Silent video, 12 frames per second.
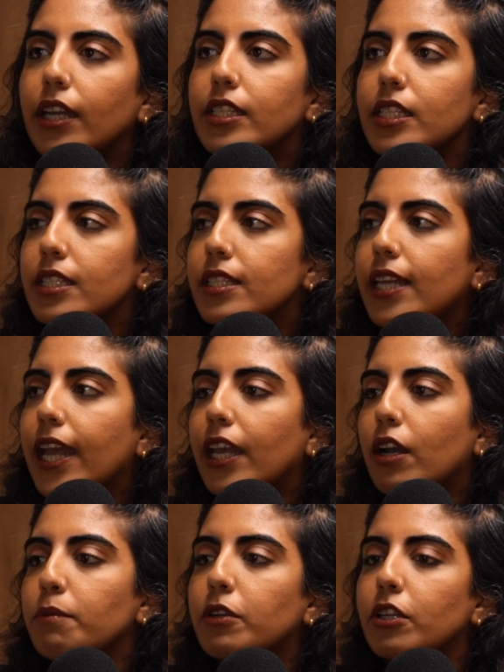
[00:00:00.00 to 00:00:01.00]
didn't
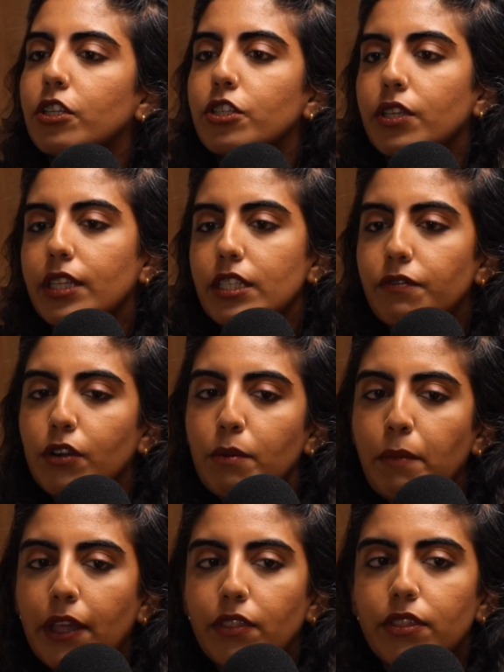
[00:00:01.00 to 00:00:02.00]
say I'm going to do this for a
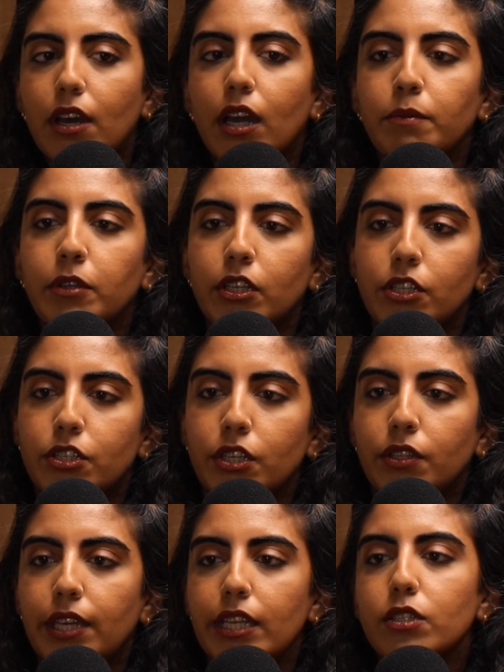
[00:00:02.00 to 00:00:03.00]
month. I'm going to
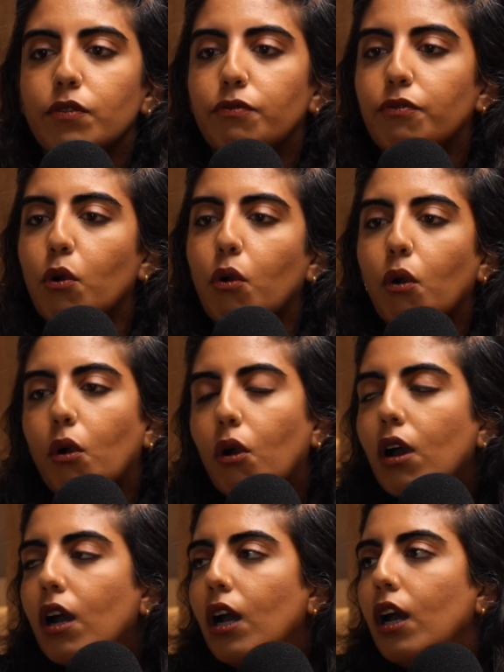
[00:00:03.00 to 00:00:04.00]
do this for
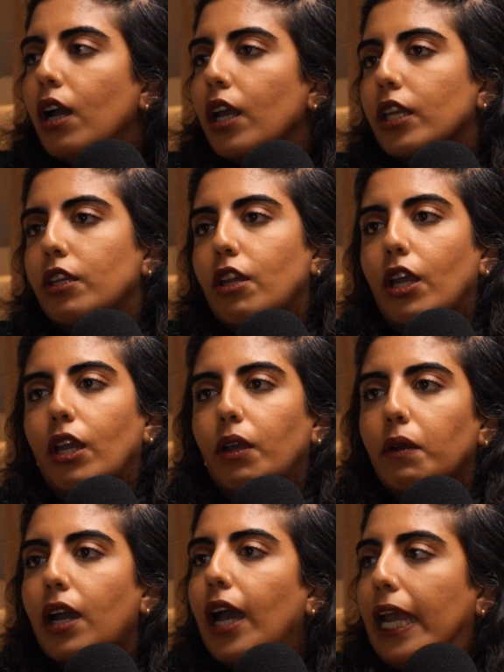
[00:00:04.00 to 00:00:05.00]

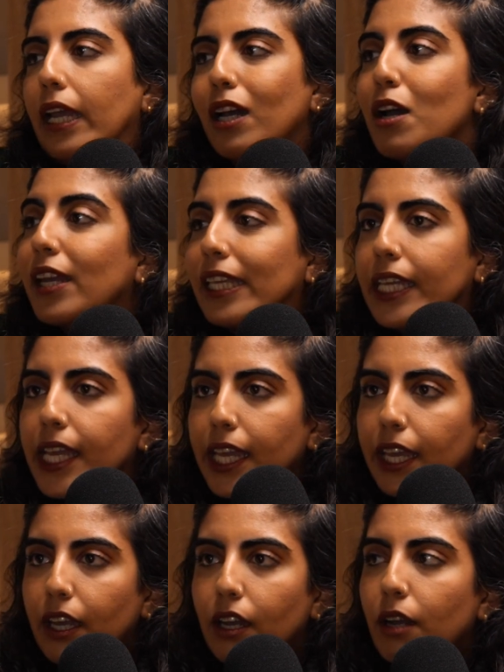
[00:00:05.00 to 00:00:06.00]
a
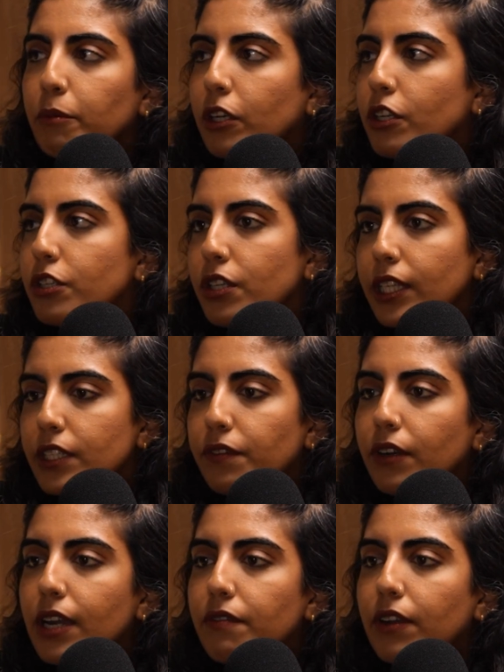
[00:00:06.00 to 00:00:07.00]
year. I'm going to do this
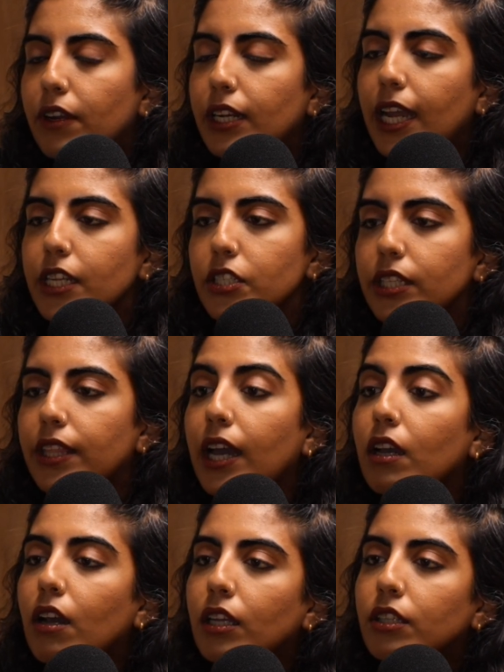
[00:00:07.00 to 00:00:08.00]
forever. And actually
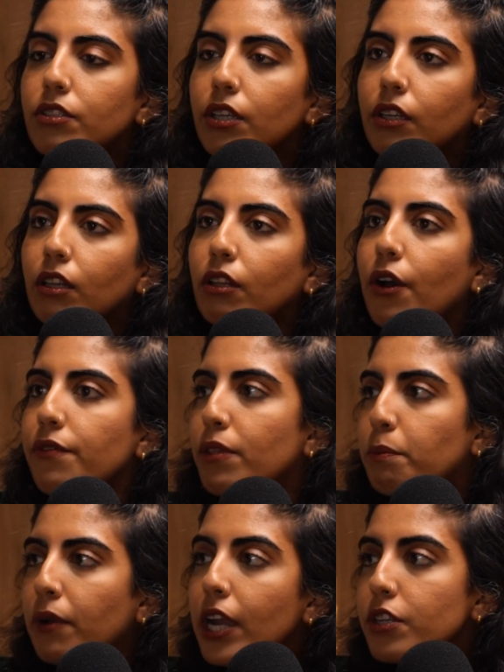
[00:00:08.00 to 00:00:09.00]
that kind of took a lot of the
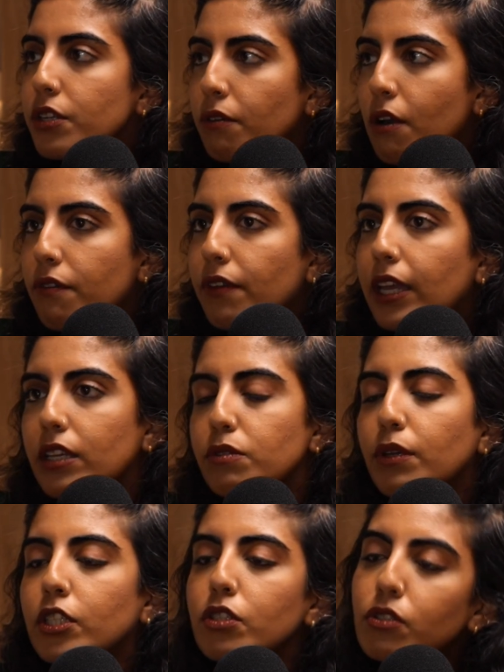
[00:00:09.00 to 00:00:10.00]
pressure off it.
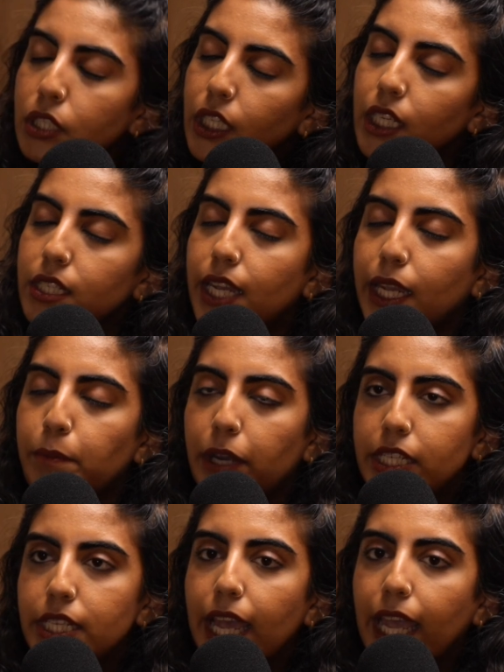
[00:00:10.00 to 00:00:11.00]
So I just took it day
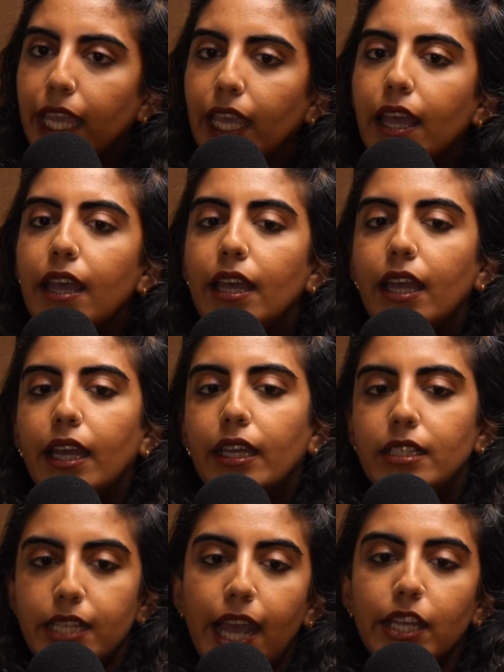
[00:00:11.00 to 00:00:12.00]
by day.
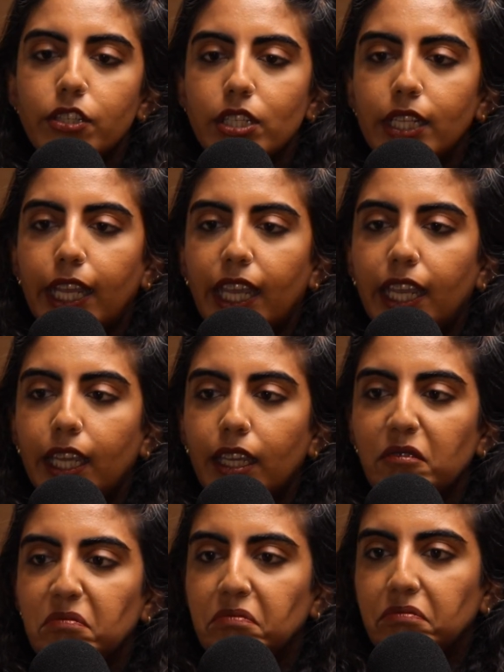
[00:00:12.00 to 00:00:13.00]
And actually,